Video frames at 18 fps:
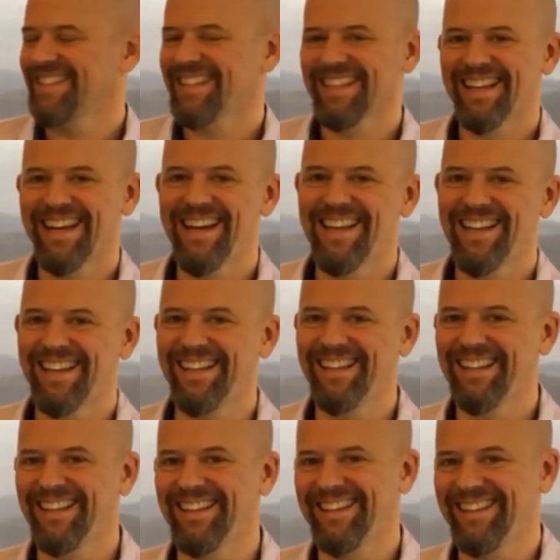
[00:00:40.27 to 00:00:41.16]

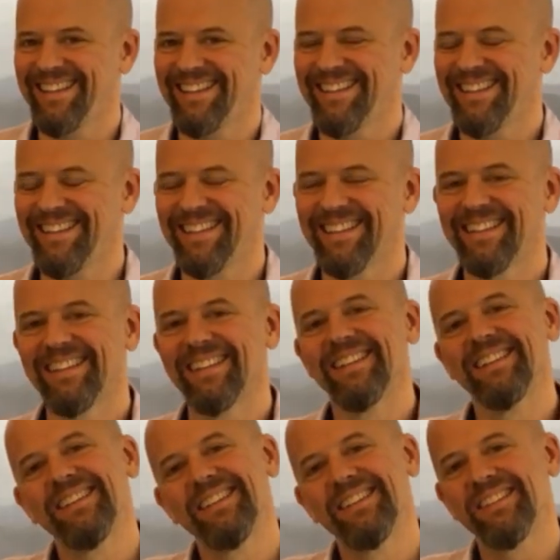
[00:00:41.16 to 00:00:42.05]

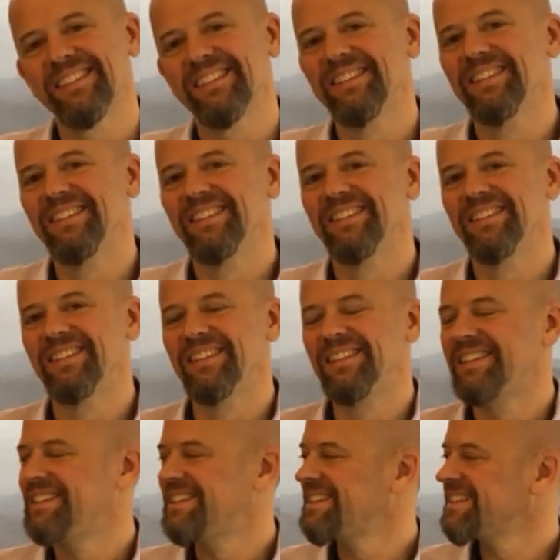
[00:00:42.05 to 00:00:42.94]

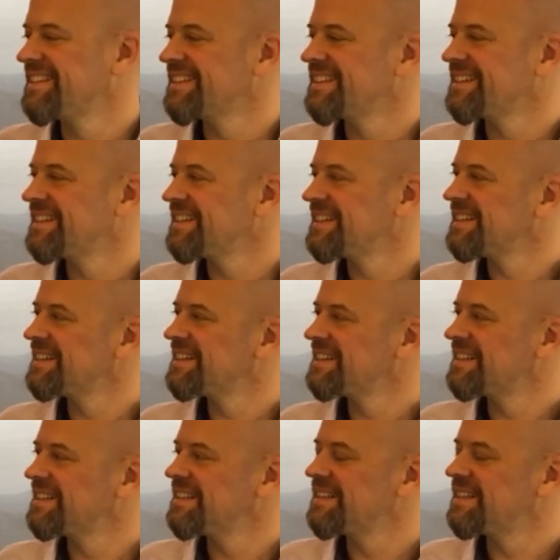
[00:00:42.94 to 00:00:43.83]

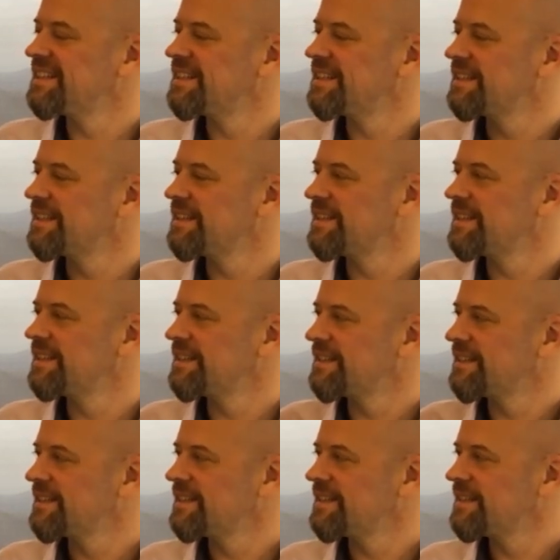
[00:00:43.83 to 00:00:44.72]
This person isn't speaking.